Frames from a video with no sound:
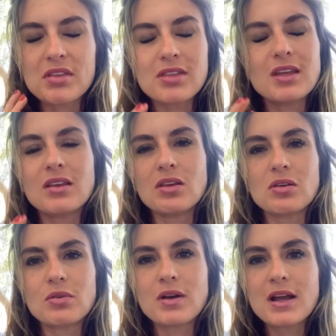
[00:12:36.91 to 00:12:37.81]
And with
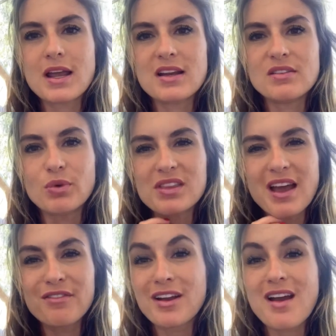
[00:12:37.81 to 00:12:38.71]
every conversation
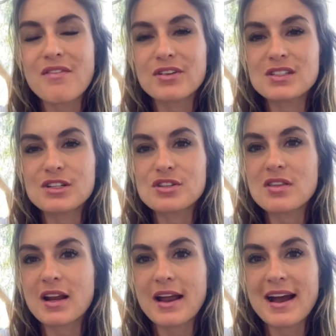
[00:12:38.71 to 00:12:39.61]
that I have, I
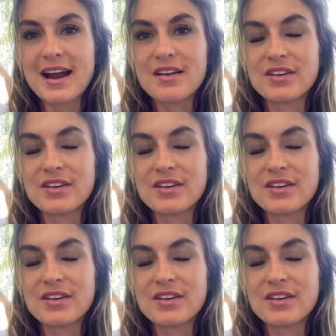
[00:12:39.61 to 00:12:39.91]
listen